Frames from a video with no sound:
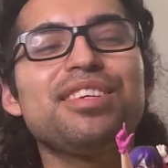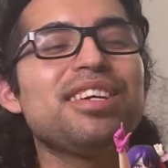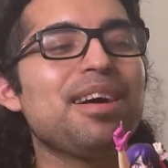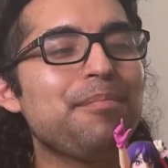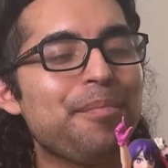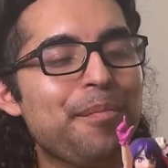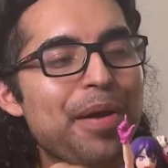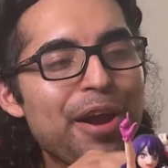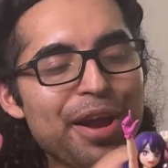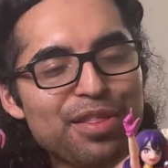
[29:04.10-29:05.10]

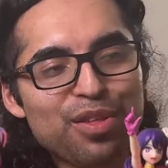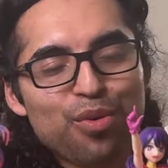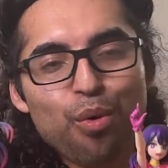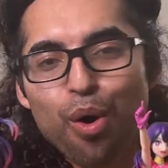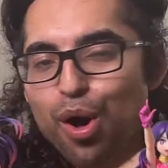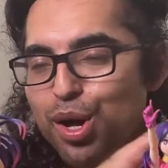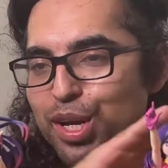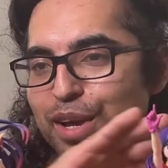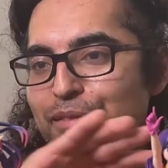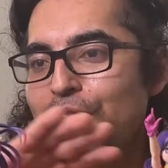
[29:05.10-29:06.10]
comparing the
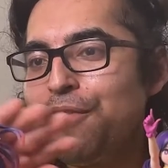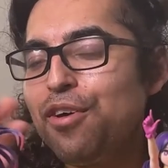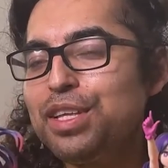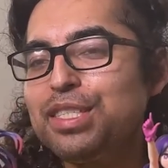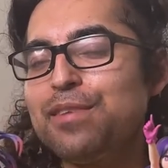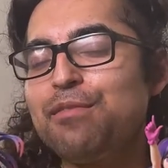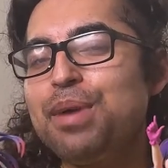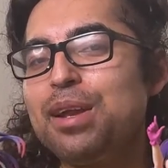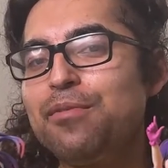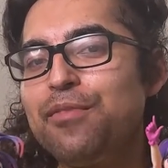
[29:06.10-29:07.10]
quality of all these different
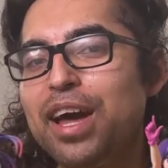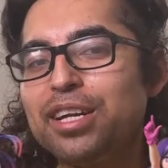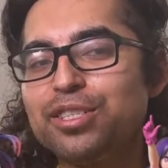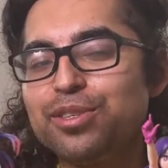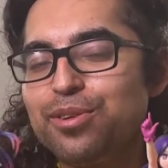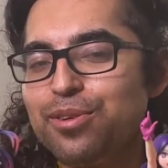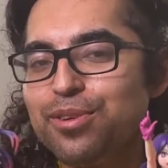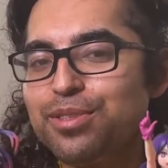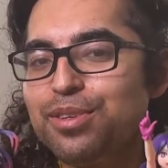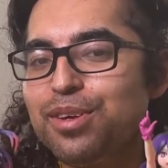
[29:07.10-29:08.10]

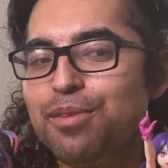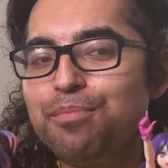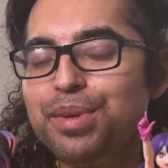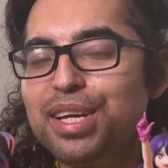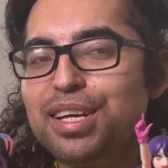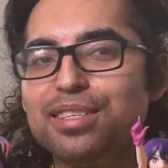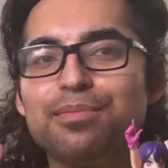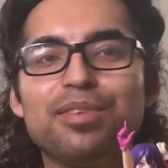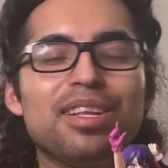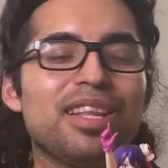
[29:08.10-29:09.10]
manufacturers. Because,
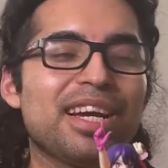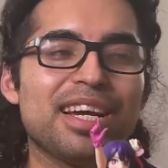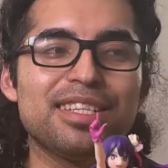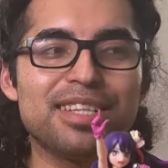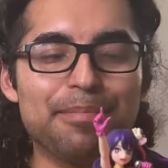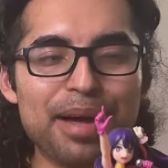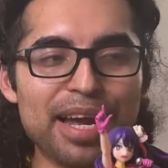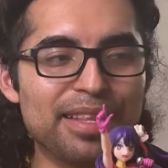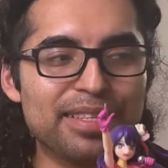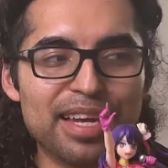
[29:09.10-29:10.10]
like I said, back
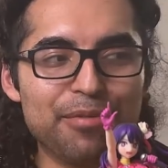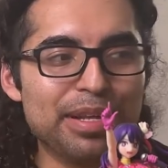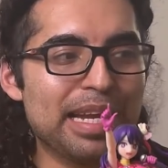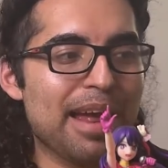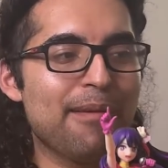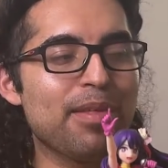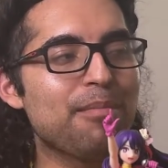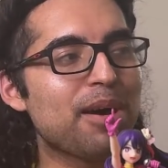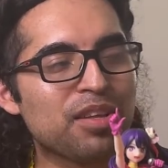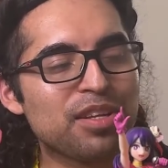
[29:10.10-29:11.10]
in the day, we didn't have that
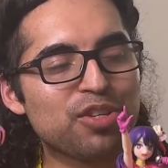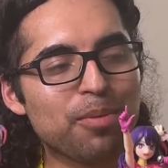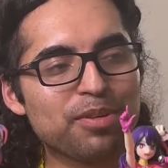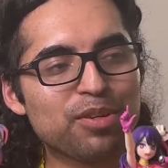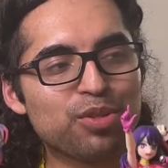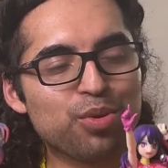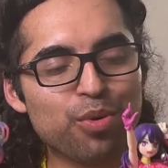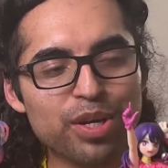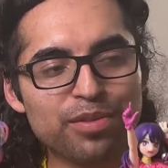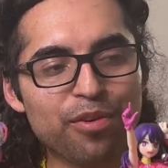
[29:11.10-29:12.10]
much in terms of
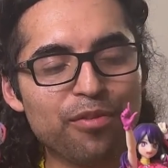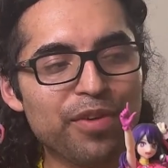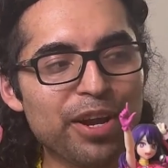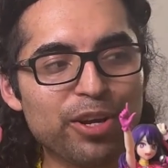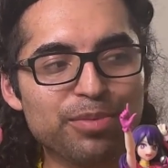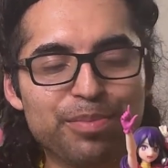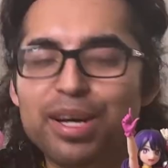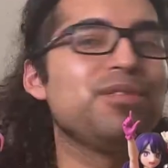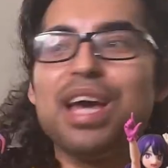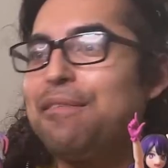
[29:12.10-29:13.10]
choice for figures,
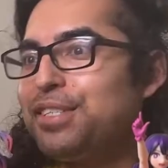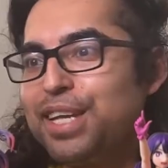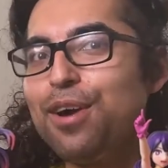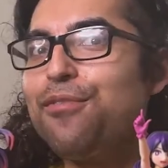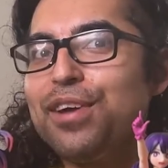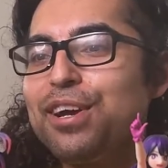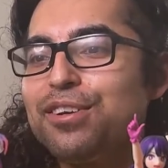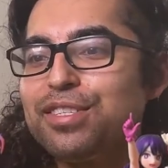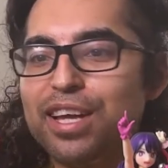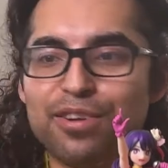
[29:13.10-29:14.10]
but you have scale
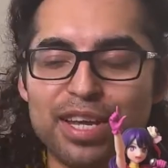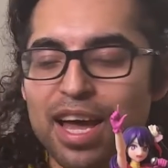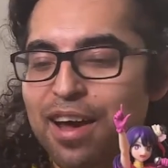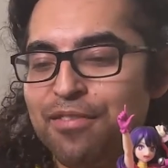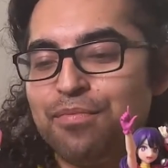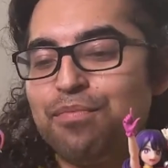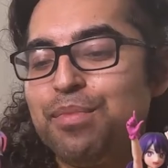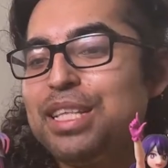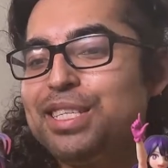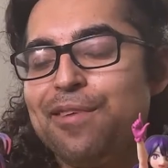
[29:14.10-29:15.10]
figures now. You have
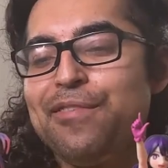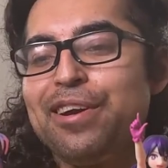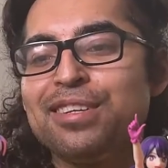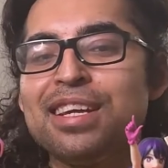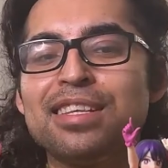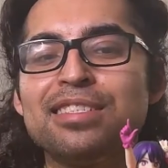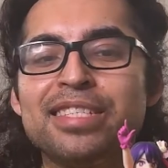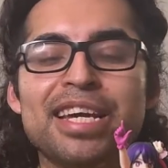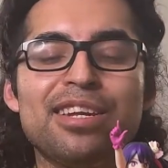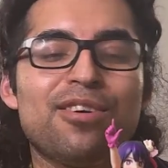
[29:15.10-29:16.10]
mid-tier figures like this
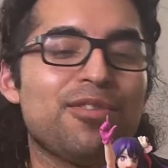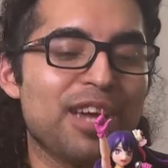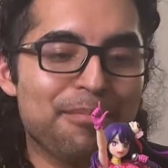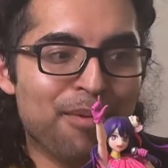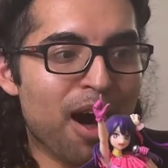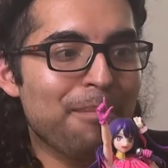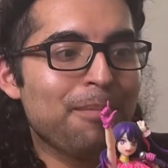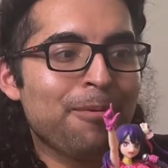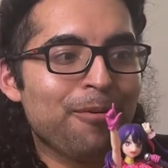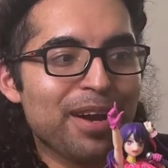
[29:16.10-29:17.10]
Tenitol. You have
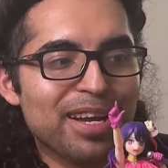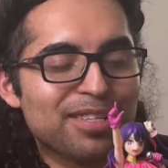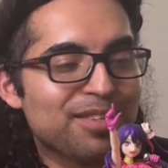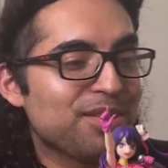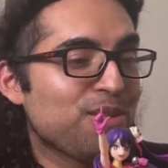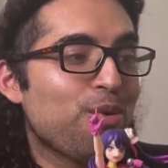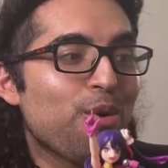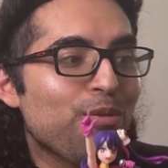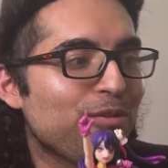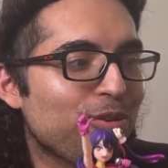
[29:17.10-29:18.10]
PopUpParade's
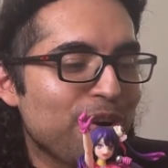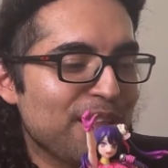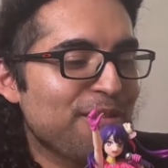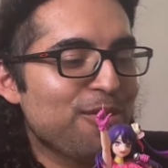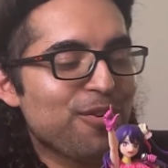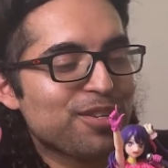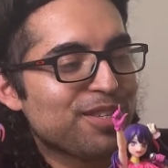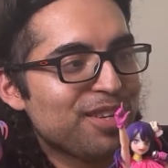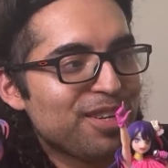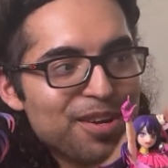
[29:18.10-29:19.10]
Coreful, and of course,
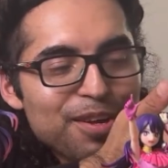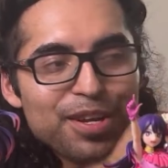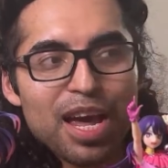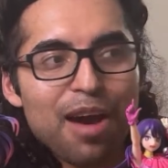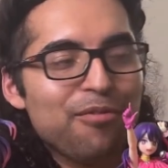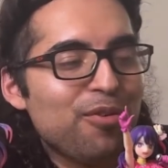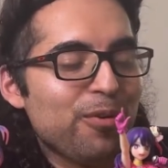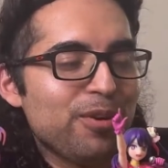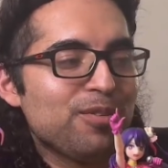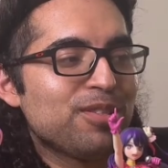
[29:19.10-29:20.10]
you have
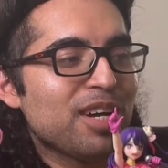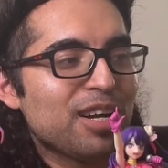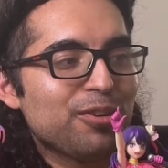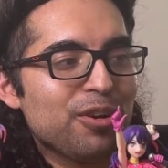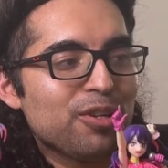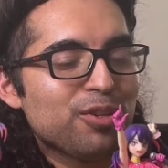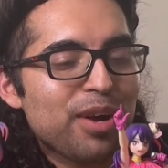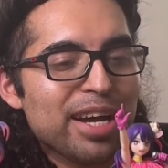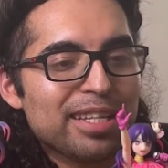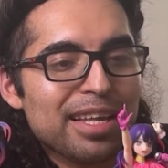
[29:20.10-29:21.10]
FuRyu's Trio
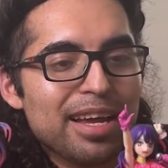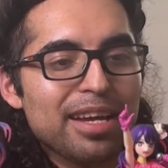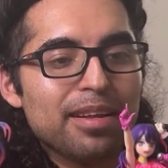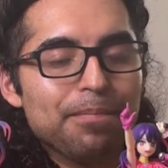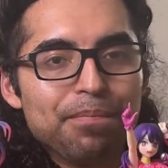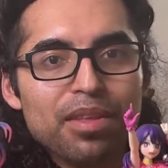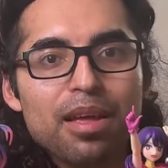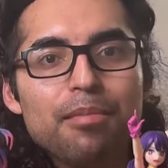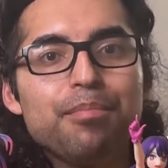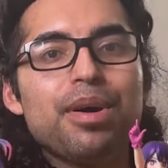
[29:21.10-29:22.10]
Triad line.
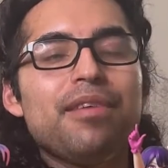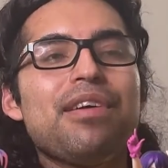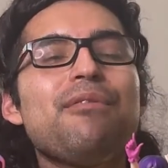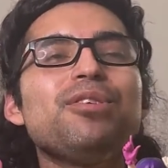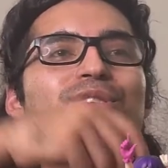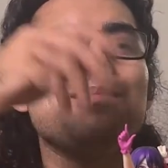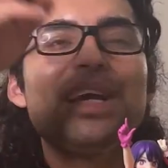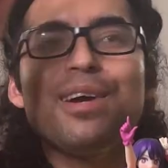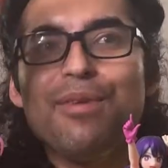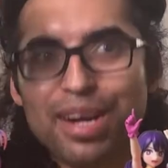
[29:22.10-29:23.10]
But if I were to
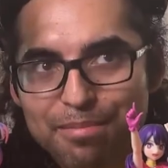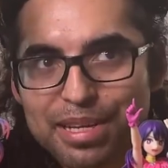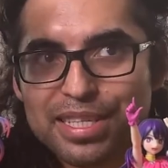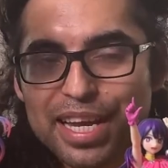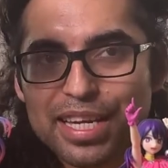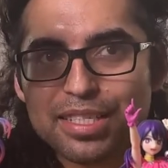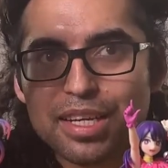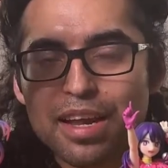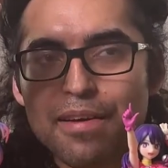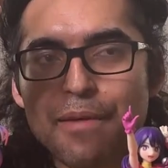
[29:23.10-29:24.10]
make a recommendation,
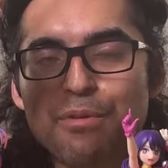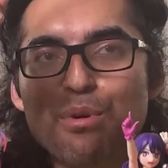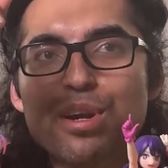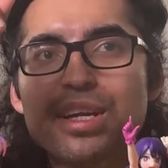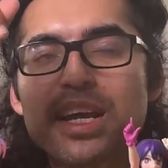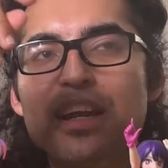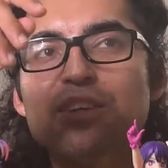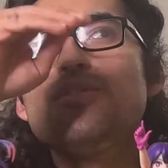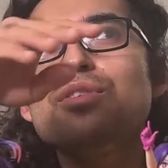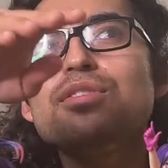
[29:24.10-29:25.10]
if you wanted to get a
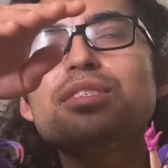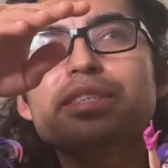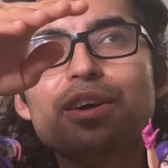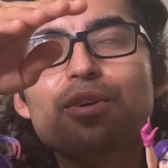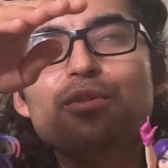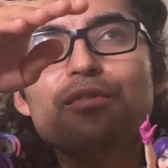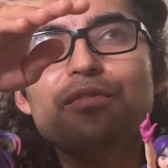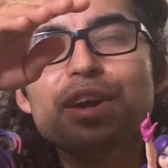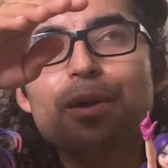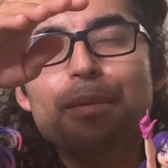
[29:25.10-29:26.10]
good scale
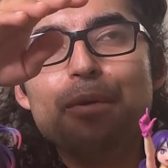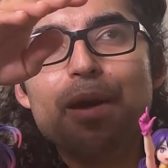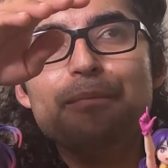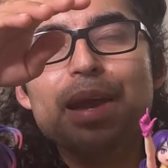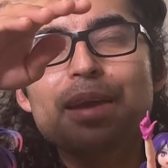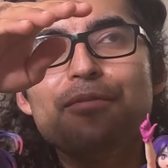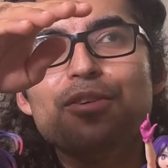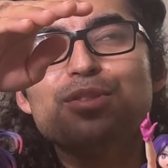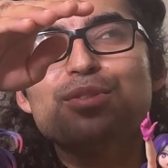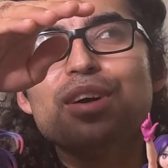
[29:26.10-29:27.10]
figure but without paying for
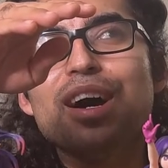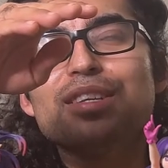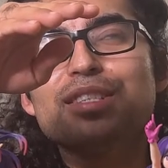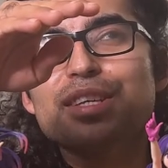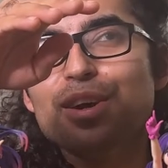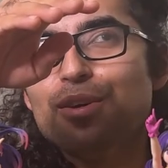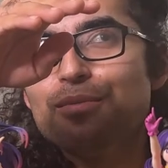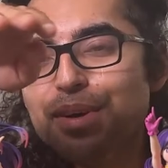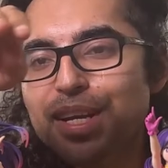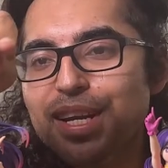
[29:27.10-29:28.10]
scale
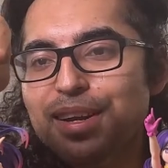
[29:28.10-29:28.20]
money,